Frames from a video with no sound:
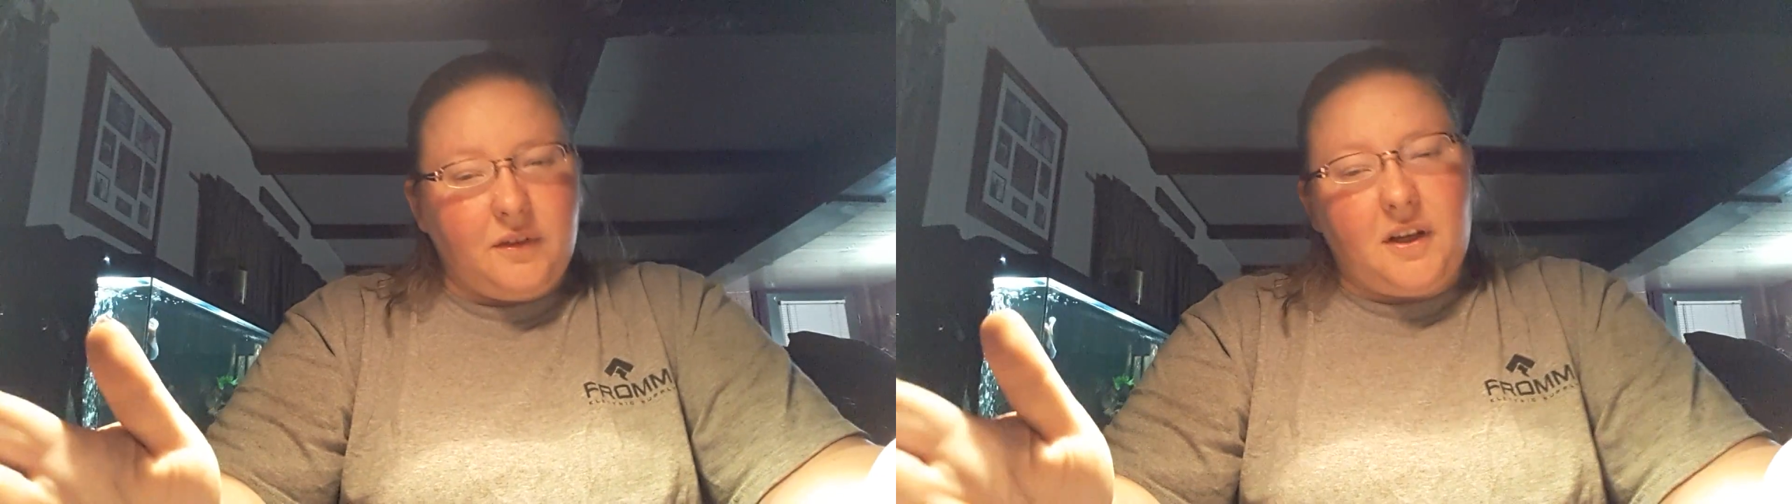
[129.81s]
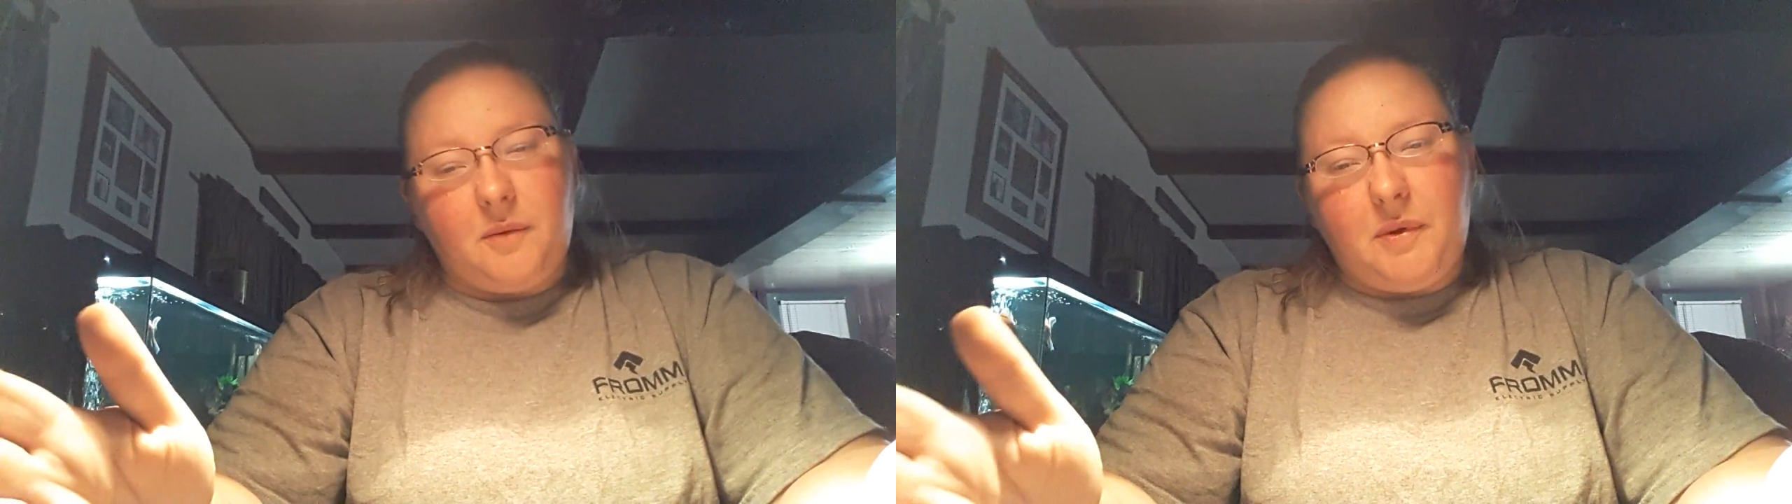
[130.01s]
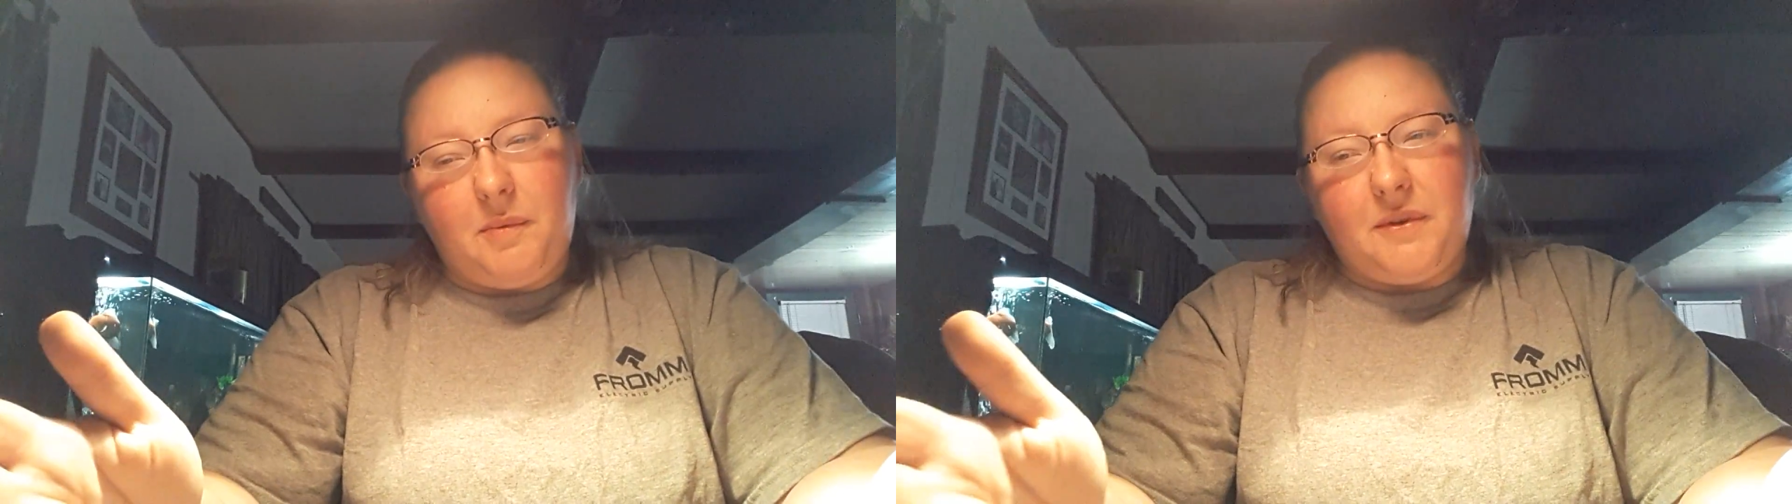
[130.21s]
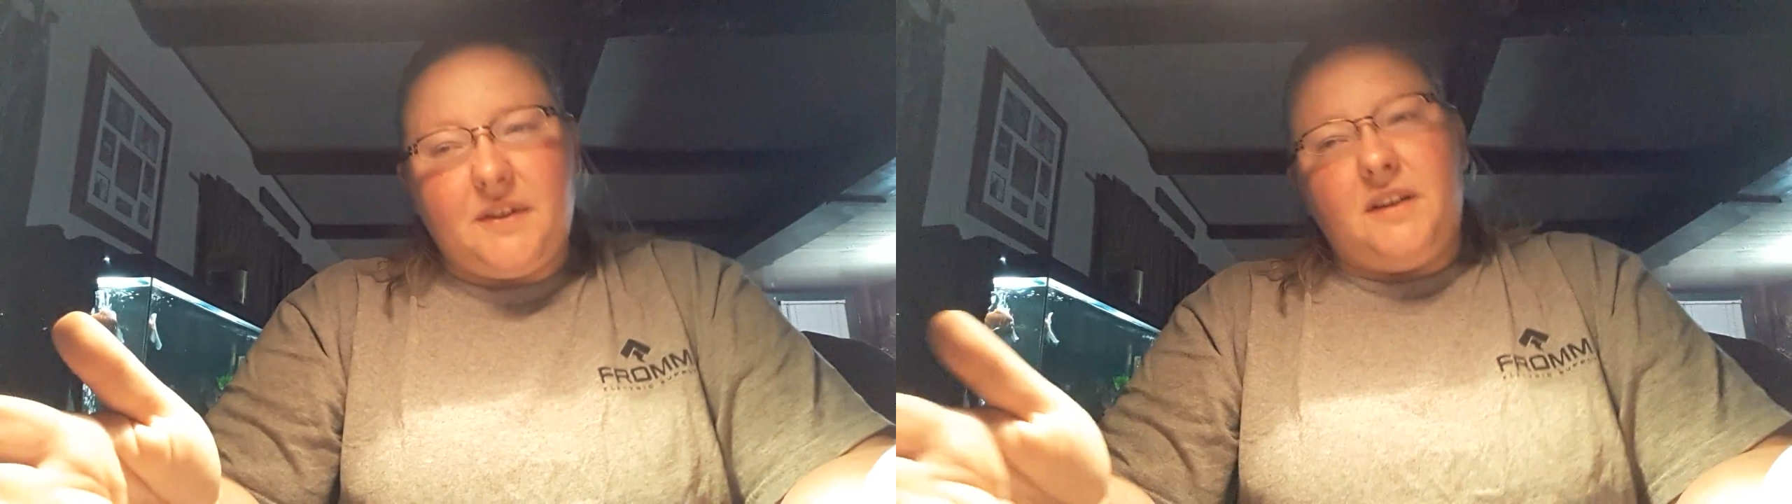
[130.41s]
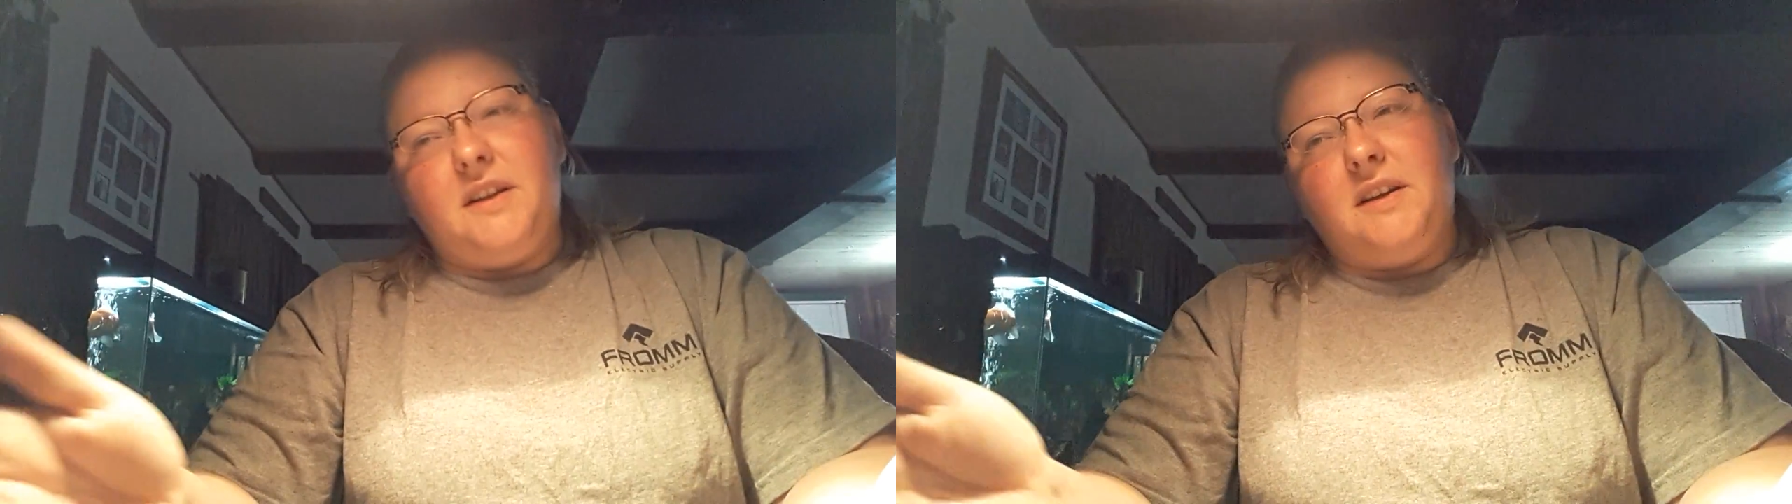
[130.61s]
lot of people
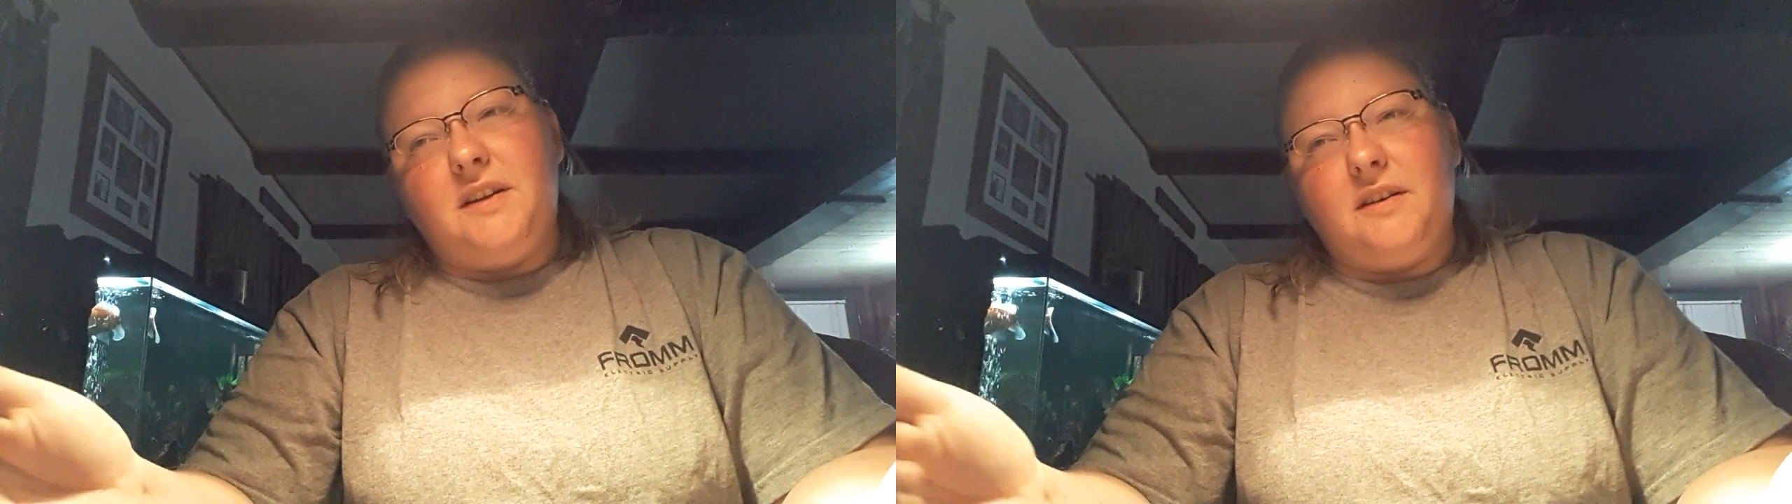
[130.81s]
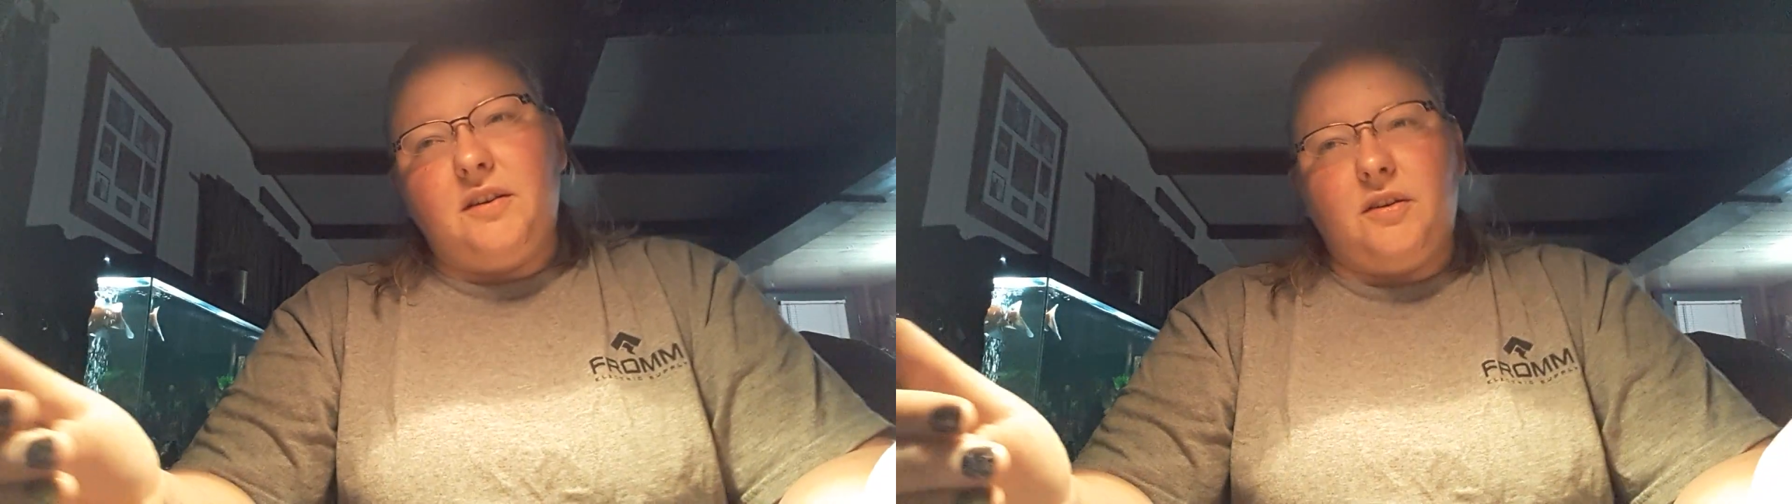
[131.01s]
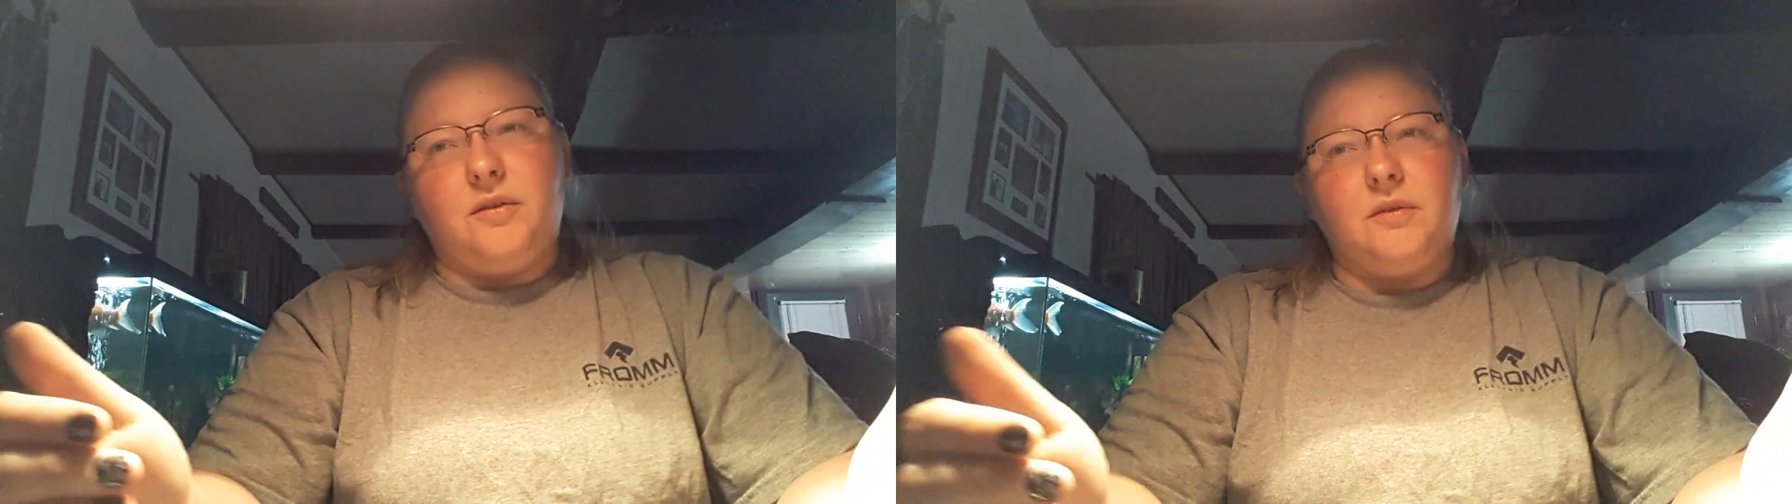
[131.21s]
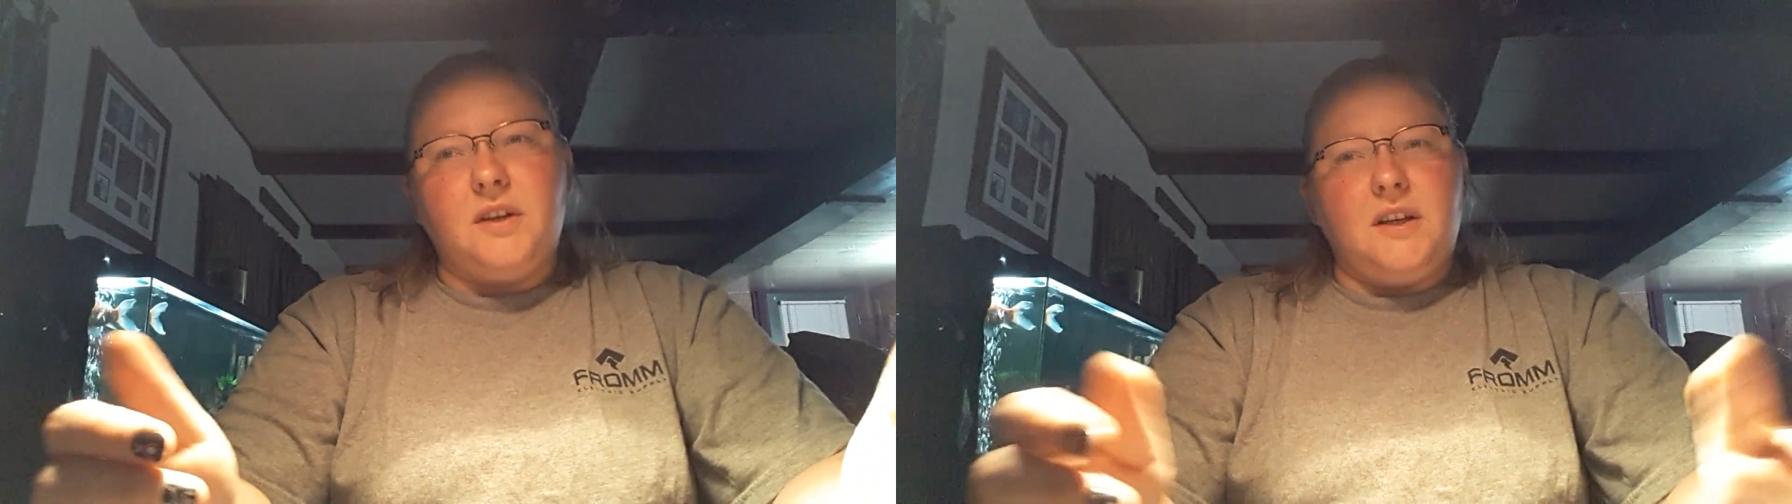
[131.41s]
said they didn't know